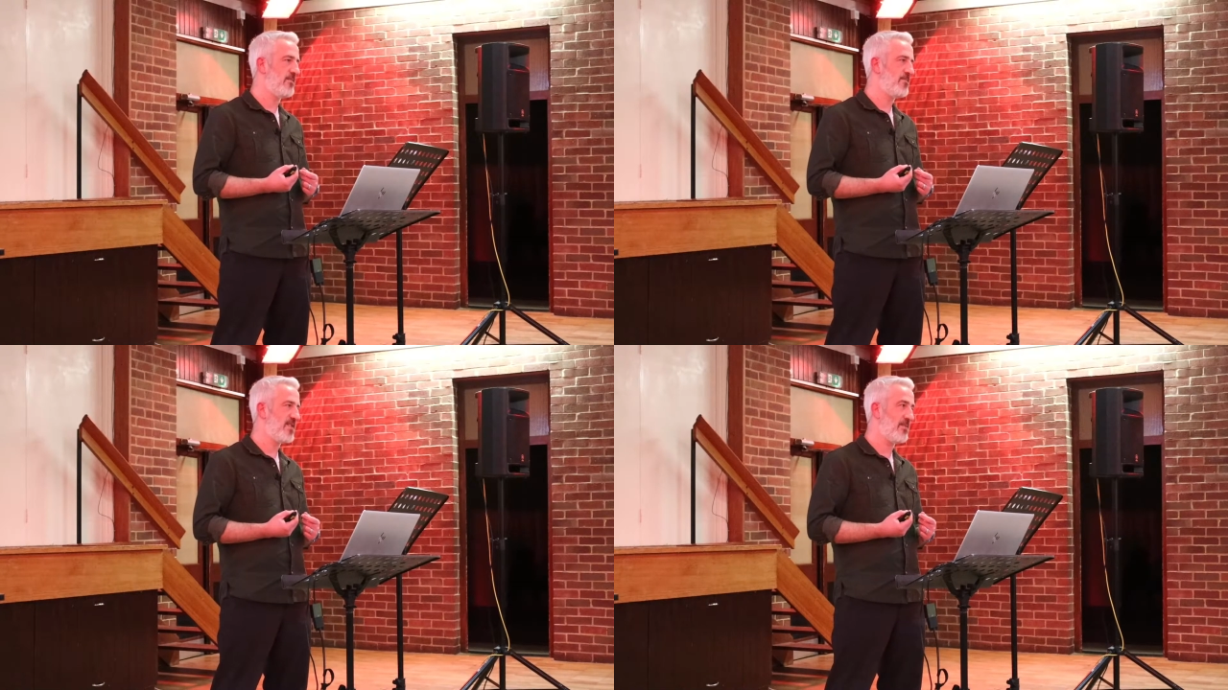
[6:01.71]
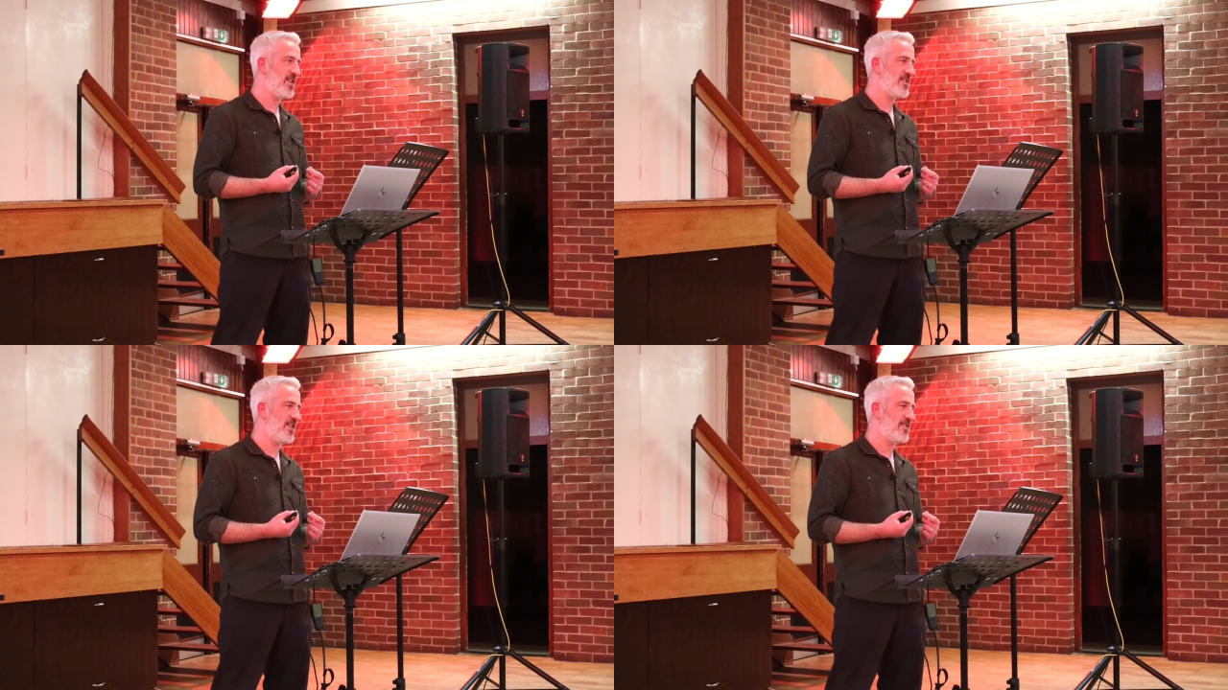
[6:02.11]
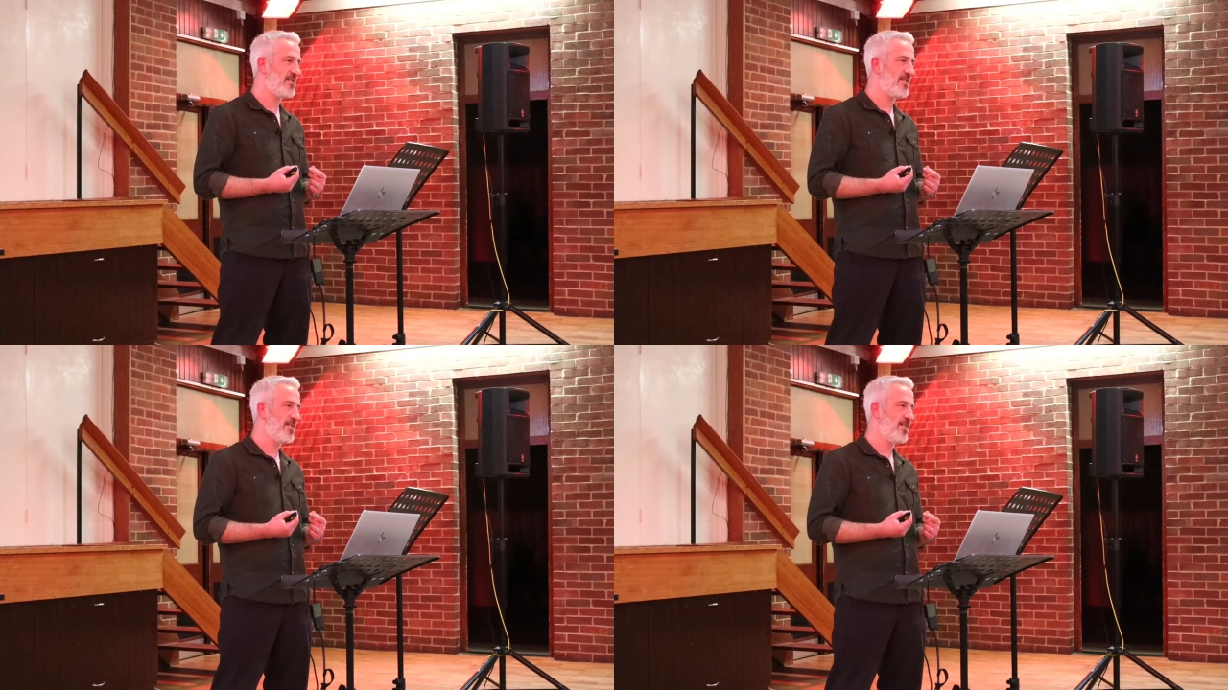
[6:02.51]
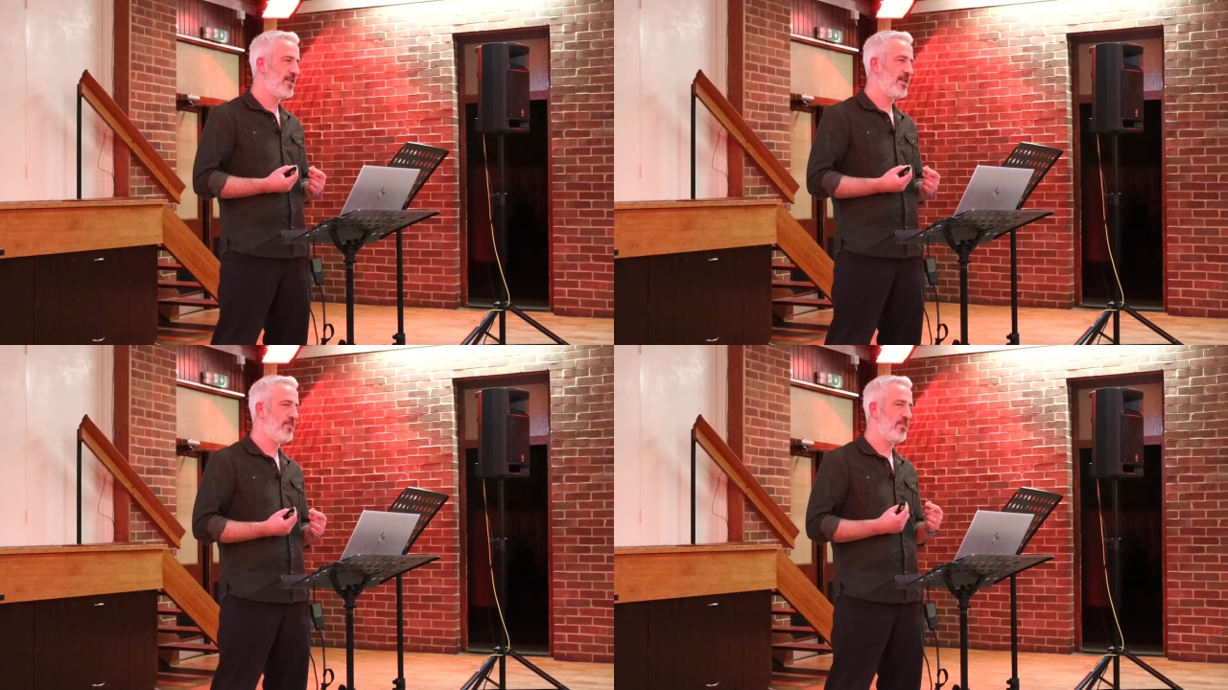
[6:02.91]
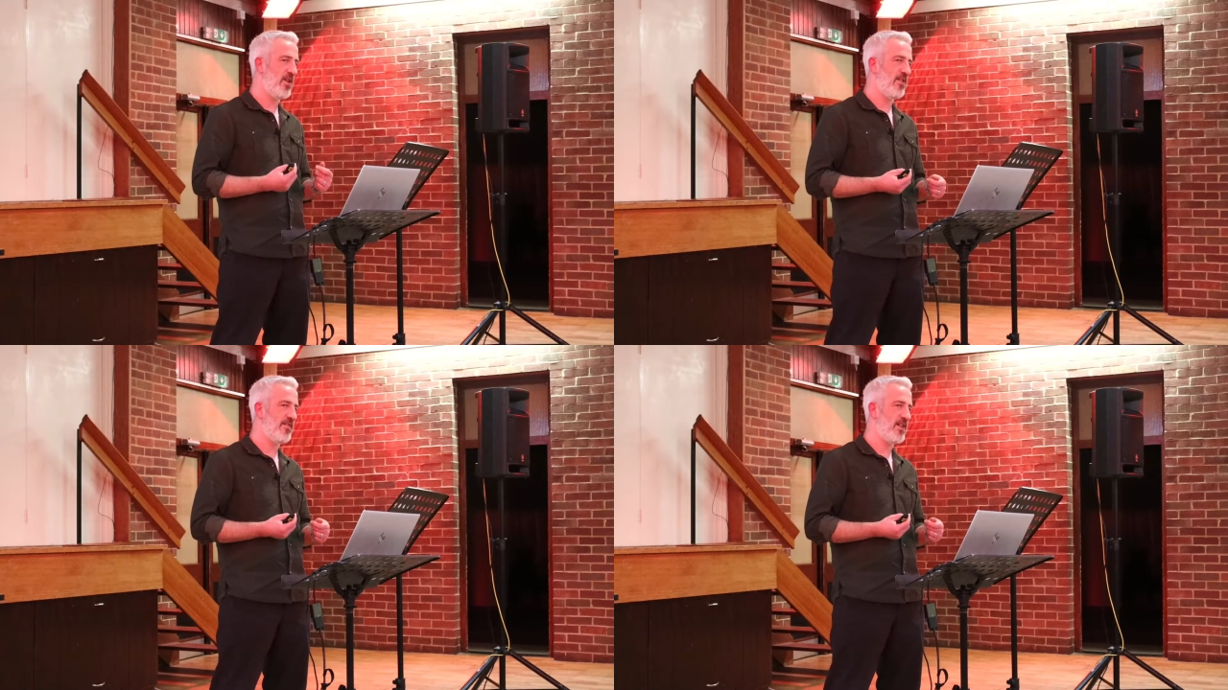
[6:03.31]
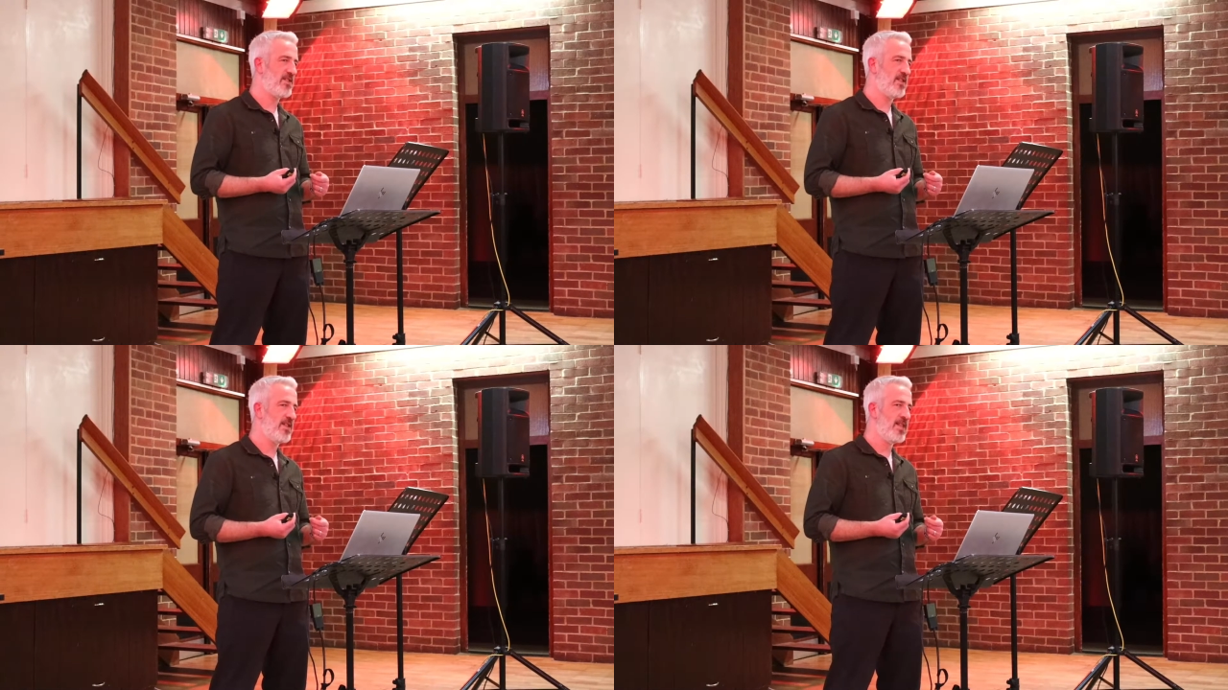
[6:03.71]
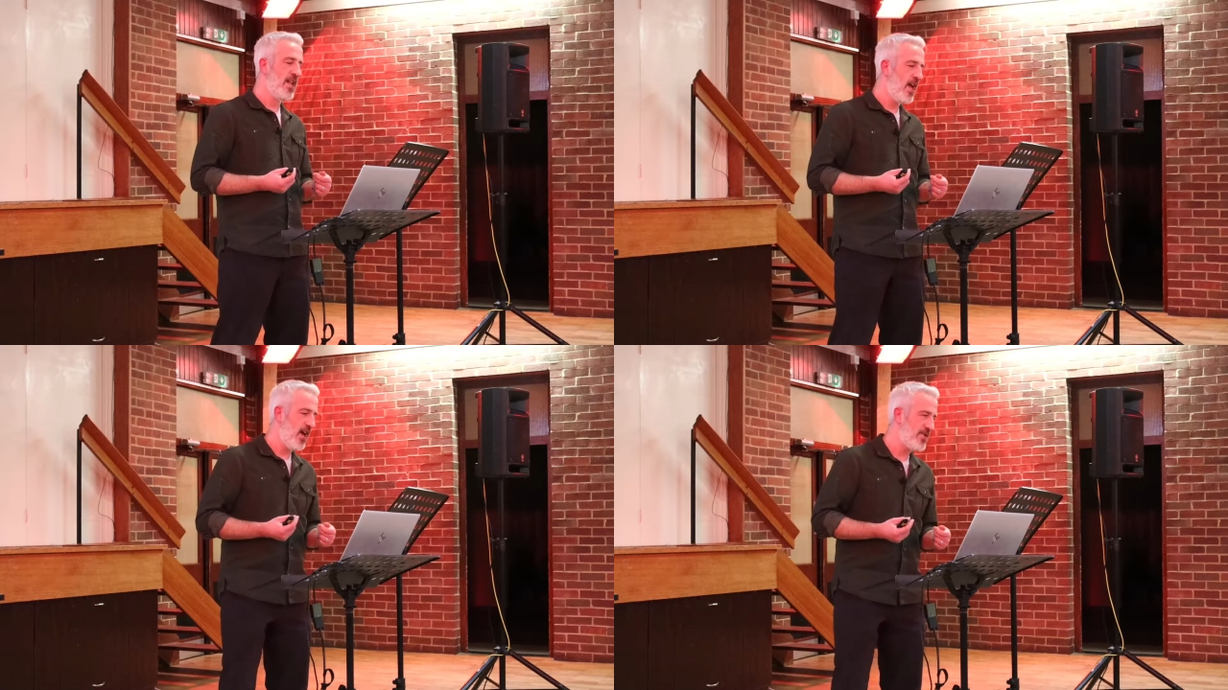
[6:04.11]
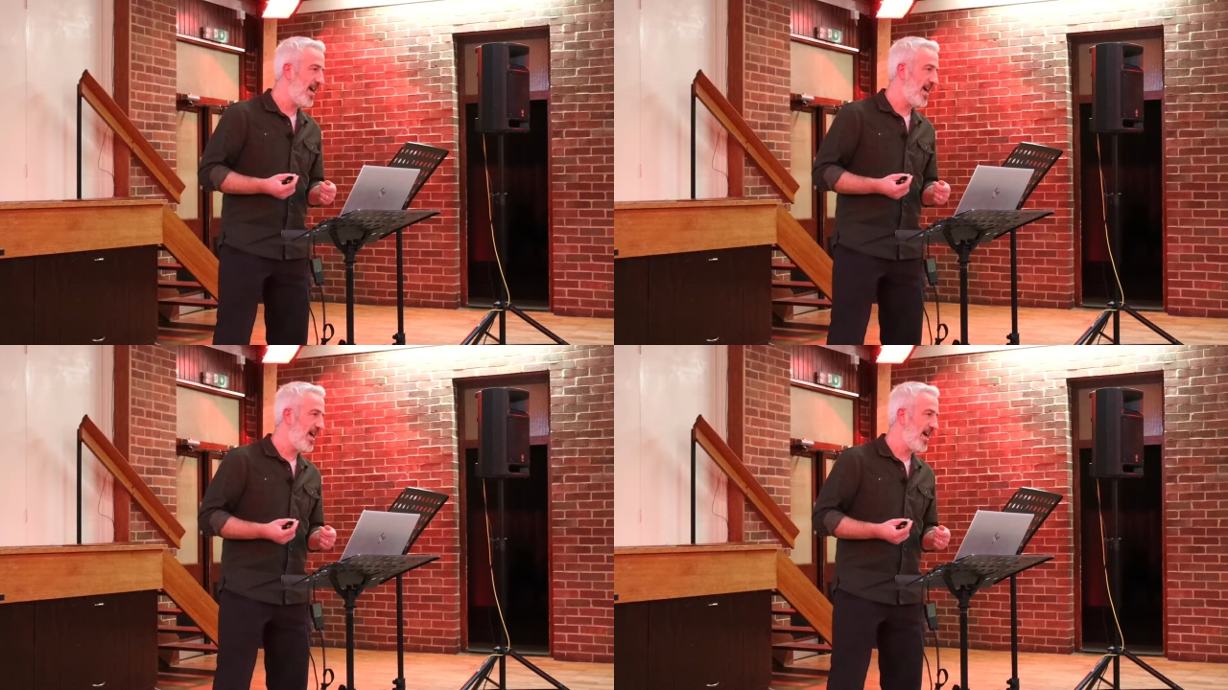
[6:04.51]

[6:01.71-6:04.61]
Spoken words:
Does that make sense? Perfect. Okay,